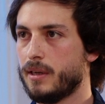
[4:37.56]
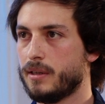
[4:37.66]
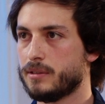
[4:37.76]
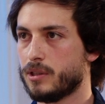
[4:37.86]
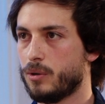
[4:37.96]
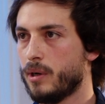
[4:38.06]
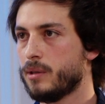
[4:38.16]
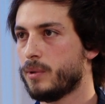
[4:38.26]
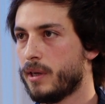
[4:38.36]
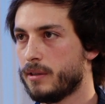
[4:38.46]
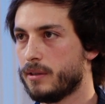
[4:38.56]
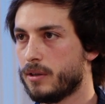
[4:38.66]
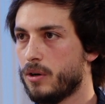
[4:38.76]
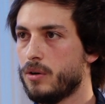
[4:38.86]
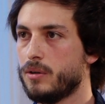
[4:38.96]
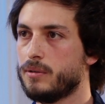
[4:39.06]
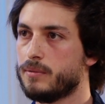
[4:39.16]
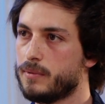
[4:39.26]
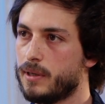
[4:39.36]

and so on. We had a call,